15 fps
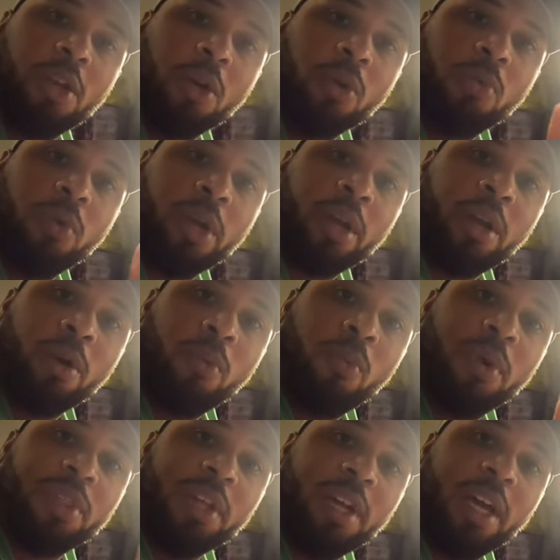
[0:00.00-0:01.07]
Dude, we're here
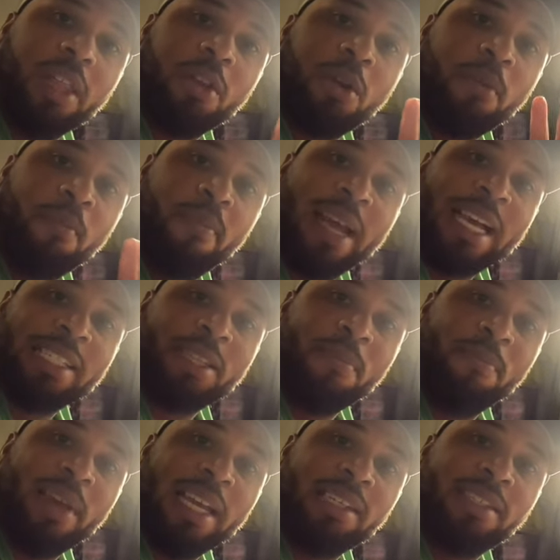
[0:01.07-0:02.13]
with another Bass
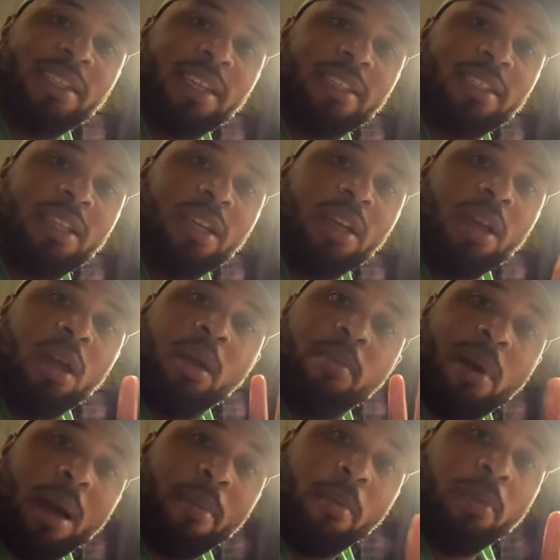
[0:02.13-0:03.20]
and Basics.
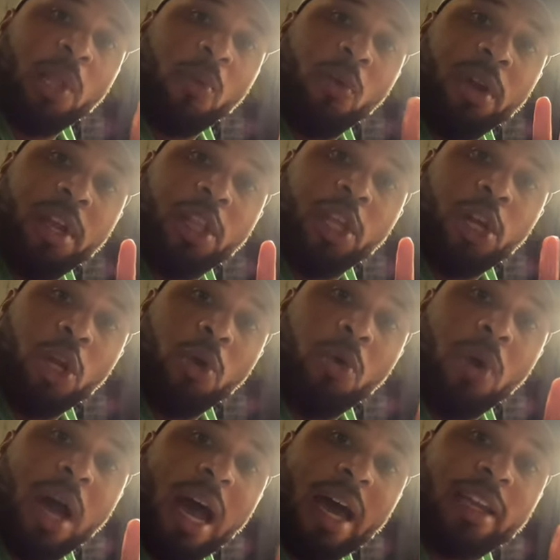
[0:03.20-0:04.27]
Probably one of the
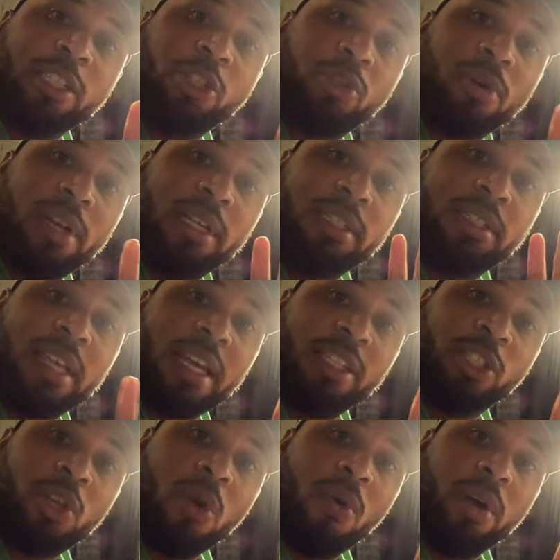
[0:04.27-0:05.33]
new hottest trends that
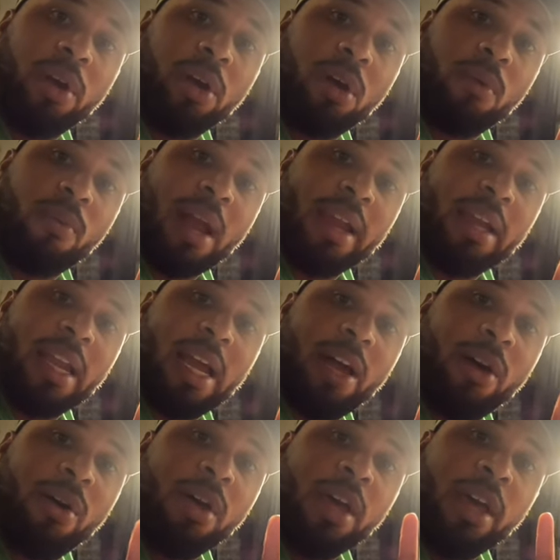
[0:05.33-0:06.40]
is going on right
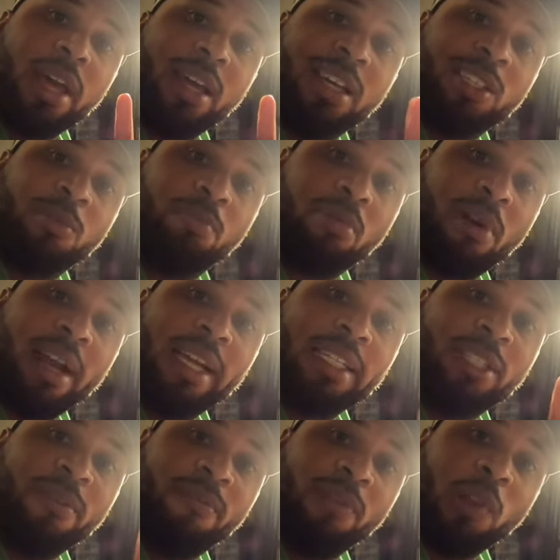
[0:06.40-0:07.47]
now is braid to